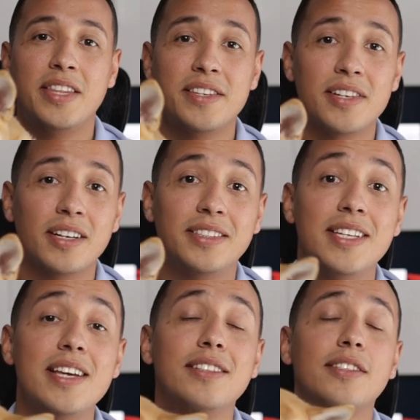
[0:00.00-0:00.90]
These are
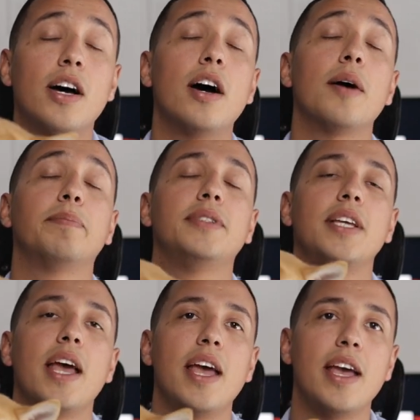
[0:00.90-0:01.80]
the top
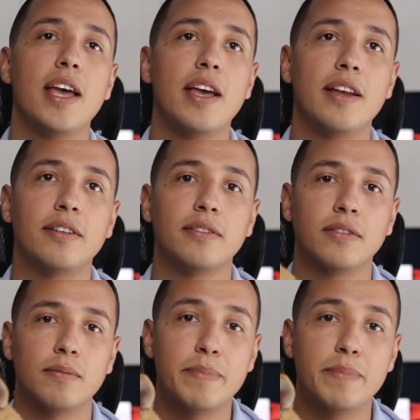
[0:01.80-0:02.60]
10